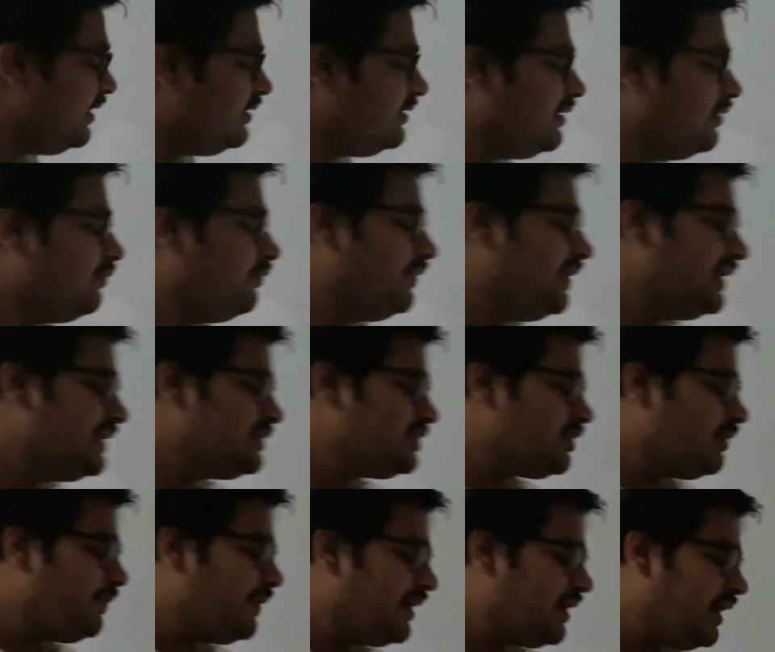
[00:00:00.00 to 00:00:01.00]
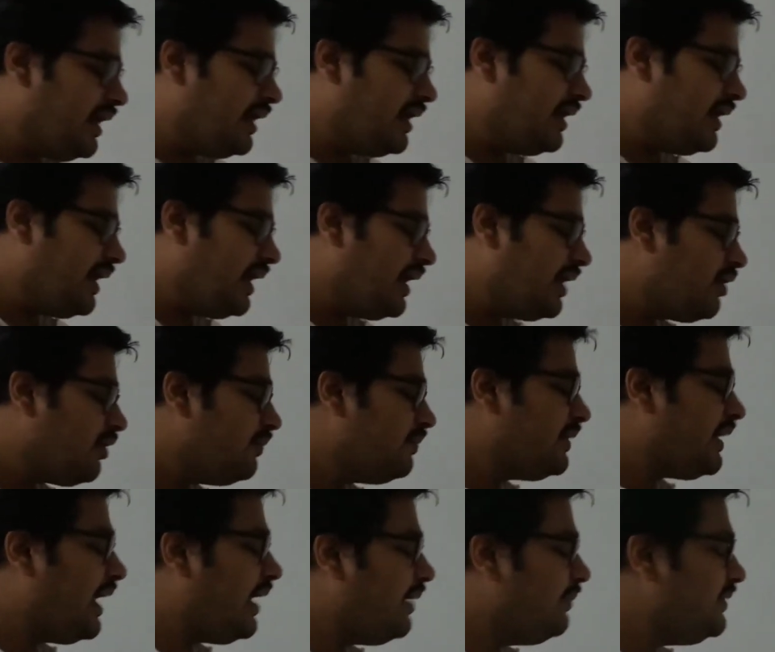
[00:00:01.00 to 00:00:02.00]
The wheels of a car are
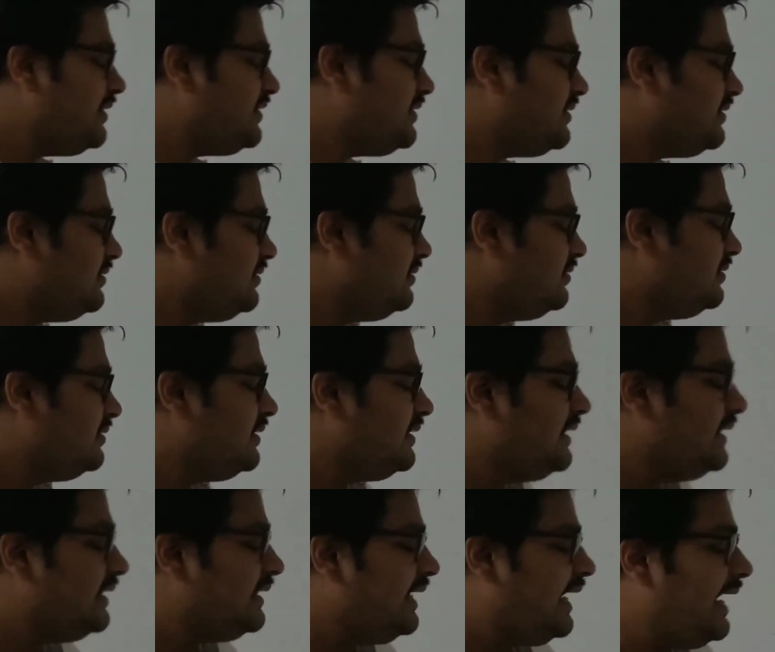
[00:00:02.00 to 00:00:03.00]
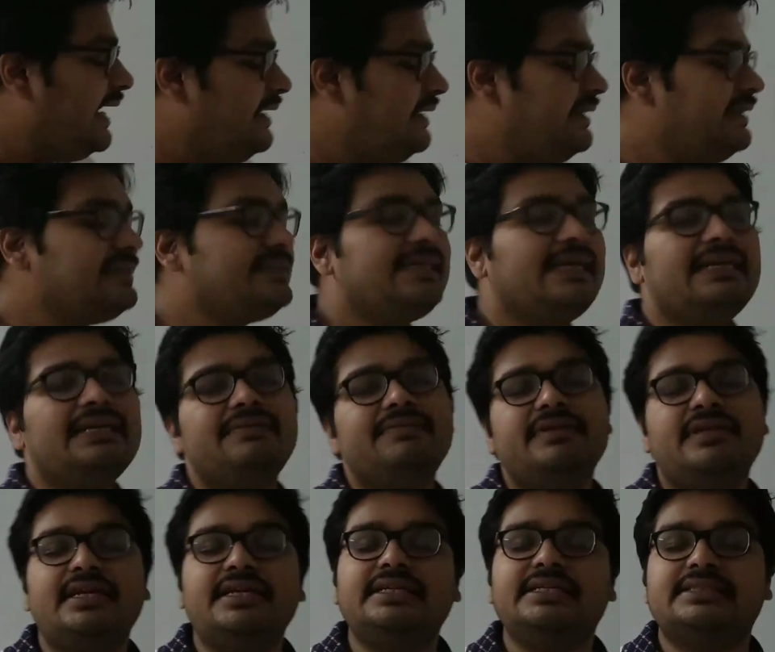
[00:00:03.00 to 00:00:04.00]
of diameter 80
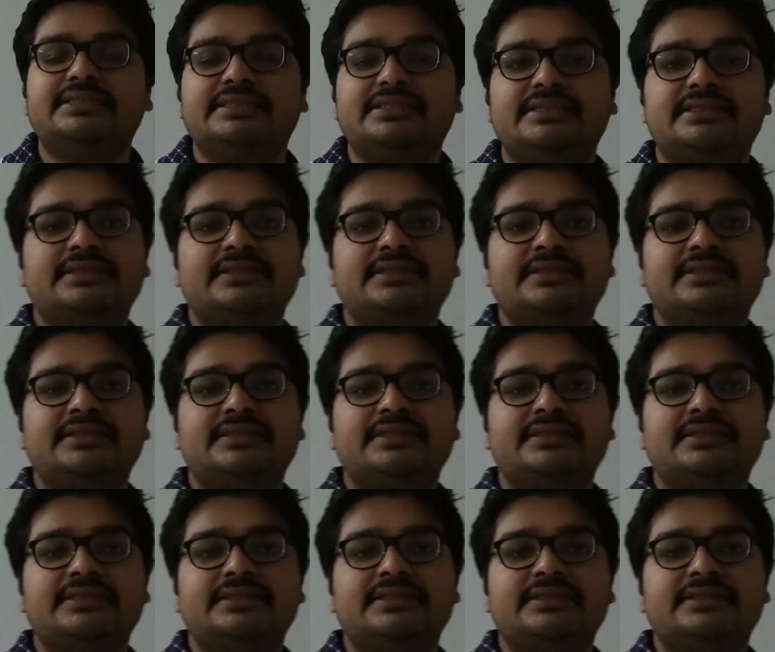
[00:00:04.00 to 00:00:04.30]
centimeter each.